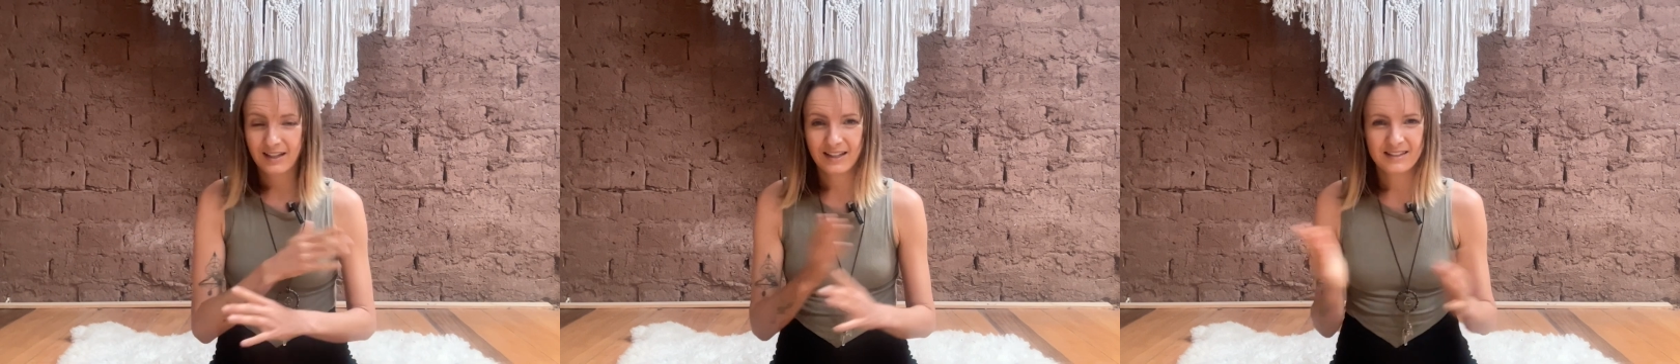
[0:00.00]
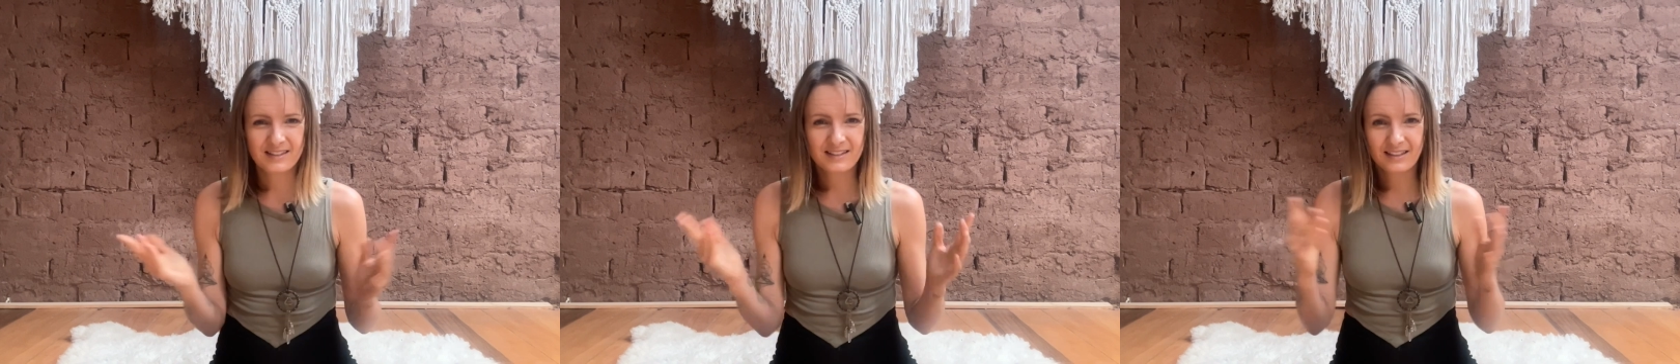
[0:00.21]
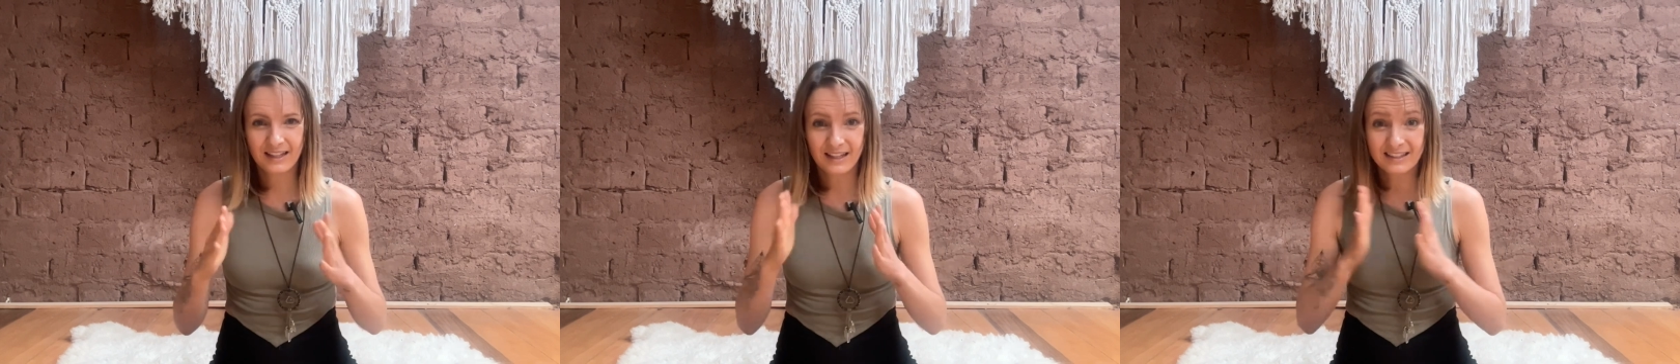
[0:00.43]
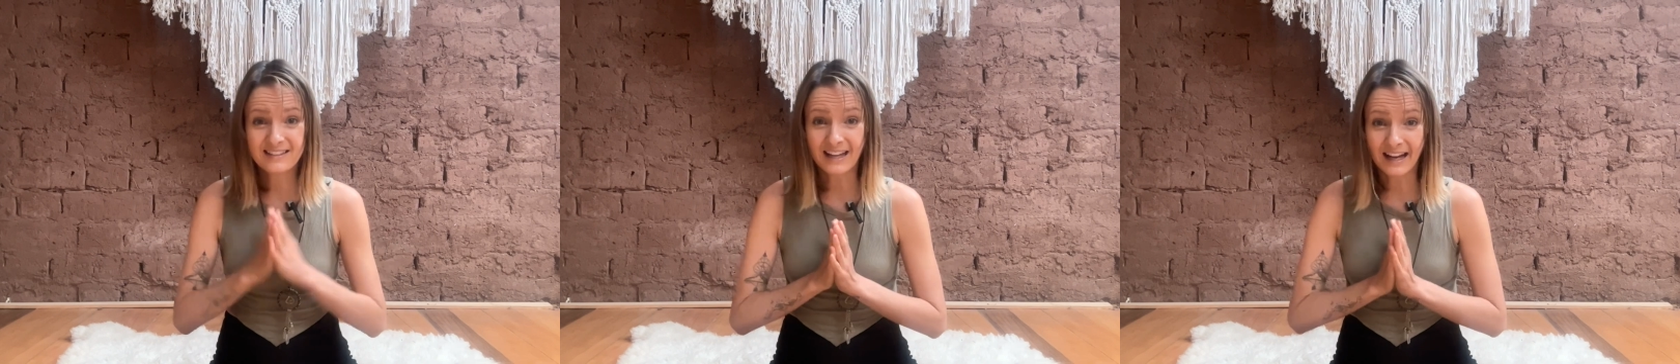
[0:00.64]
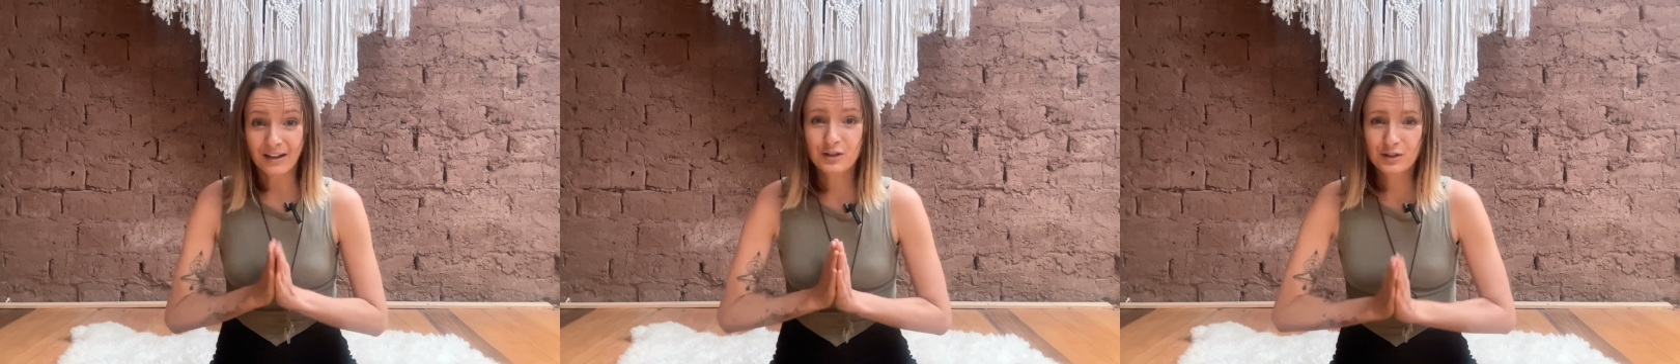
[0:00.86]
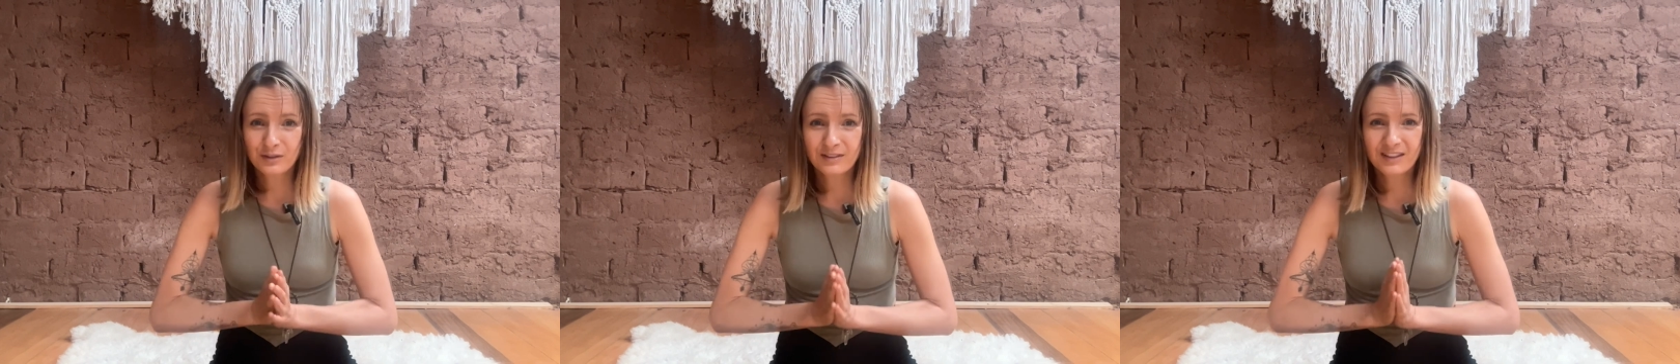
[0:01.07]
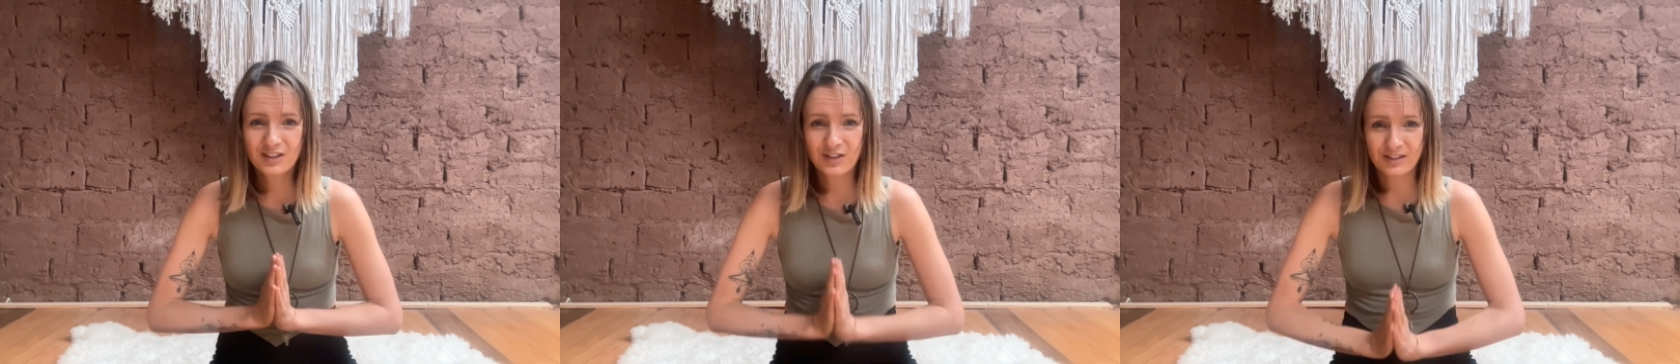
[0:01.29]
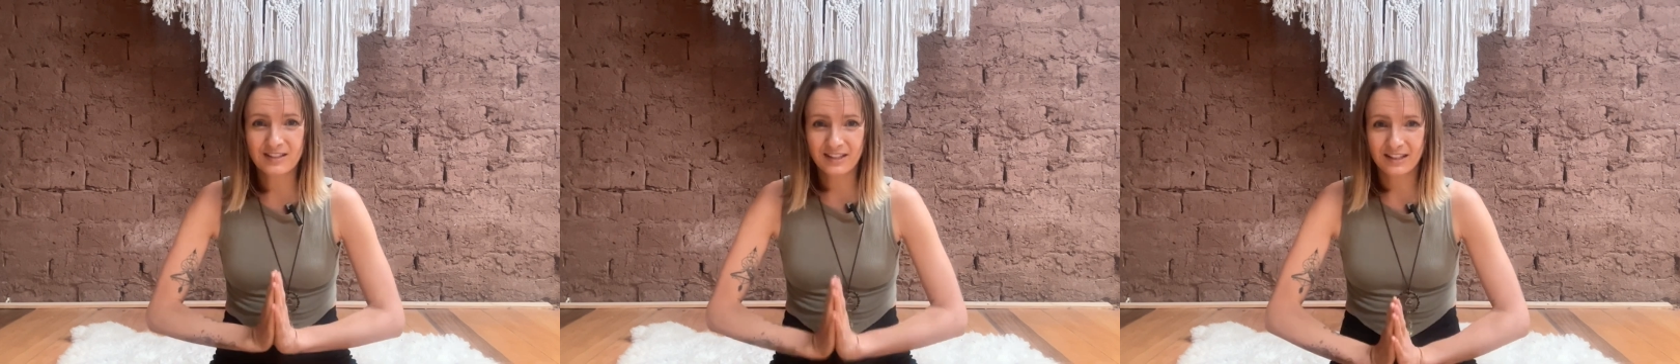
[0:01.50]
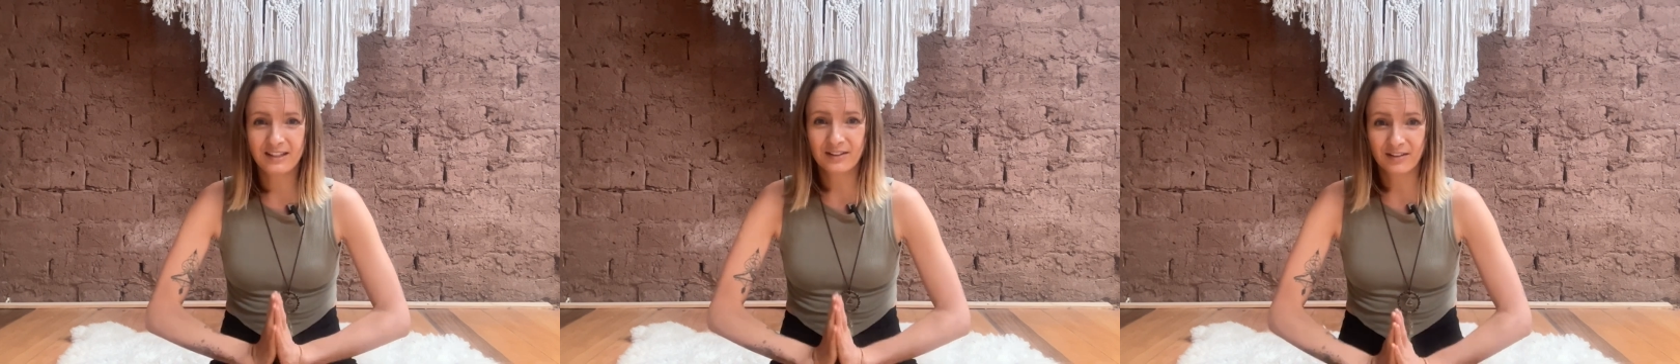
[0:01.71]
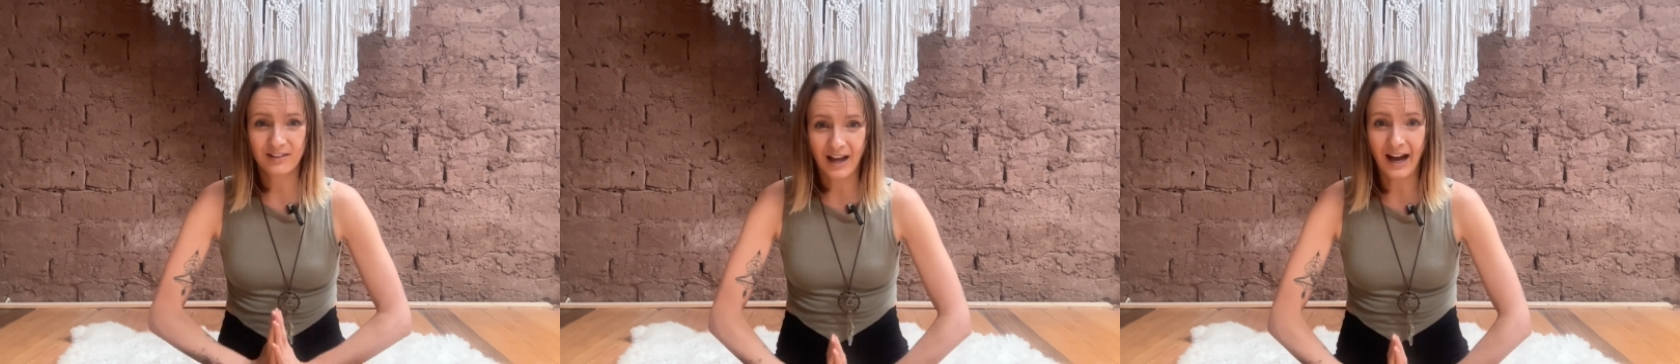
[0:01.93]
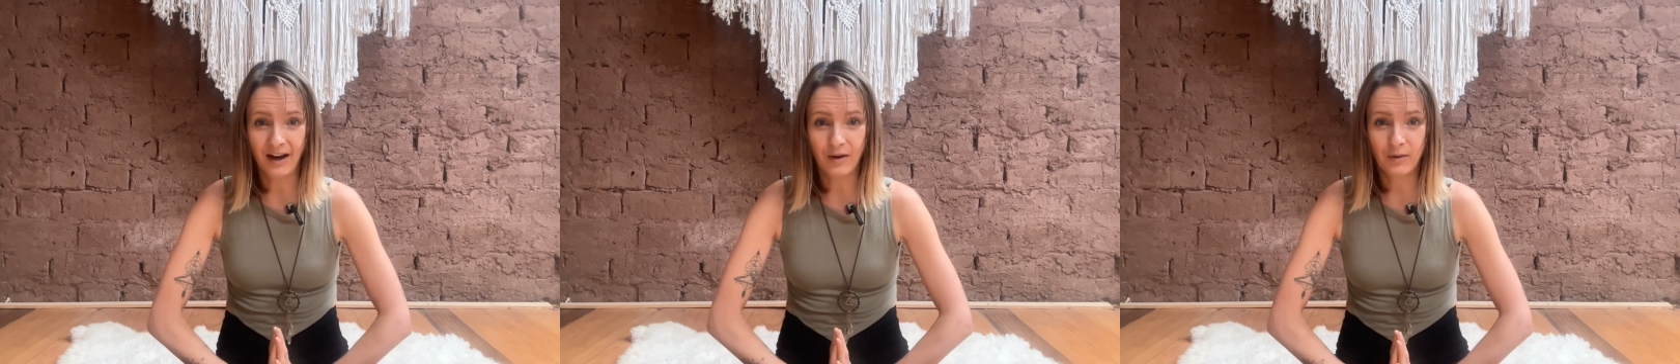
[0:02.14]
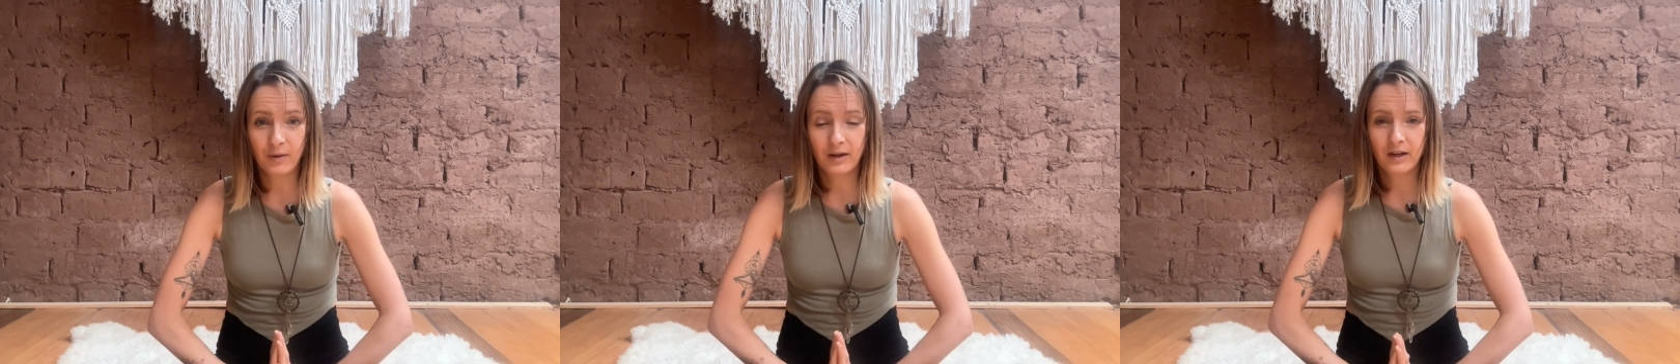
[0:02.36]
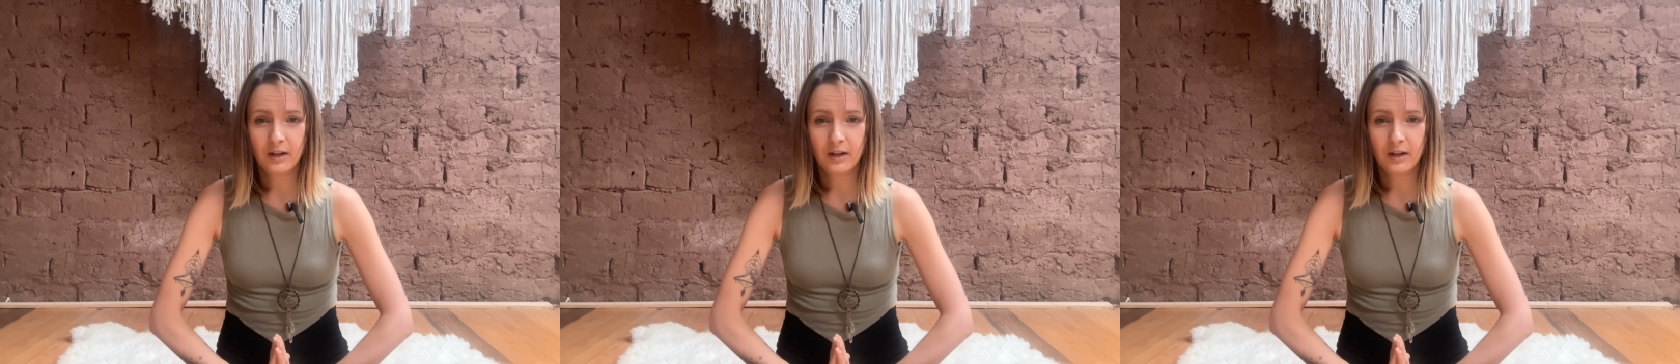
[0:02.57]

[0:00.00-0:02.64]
It's it's actually just here now.